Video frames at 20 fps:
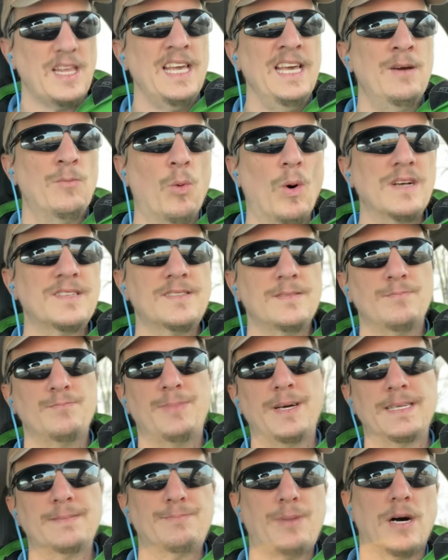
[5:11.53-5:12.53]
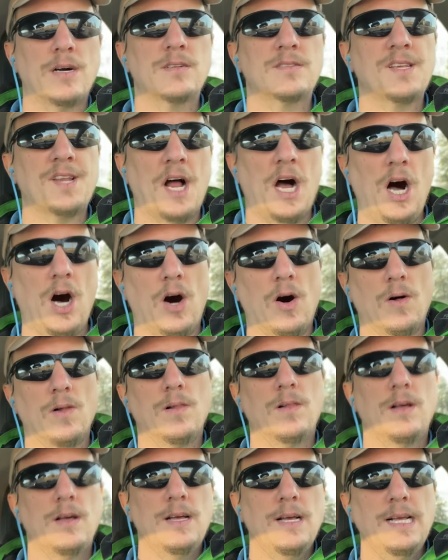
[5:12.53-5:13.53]
It wasn't bed bugs at all.
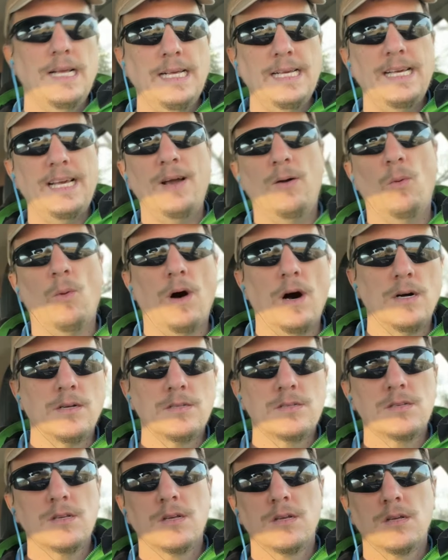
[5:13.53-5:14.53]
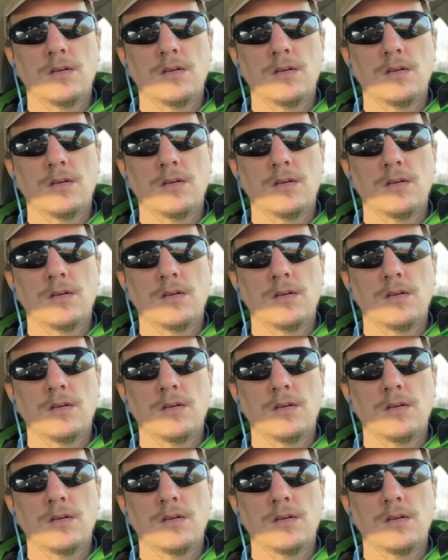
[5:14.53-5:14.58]
It was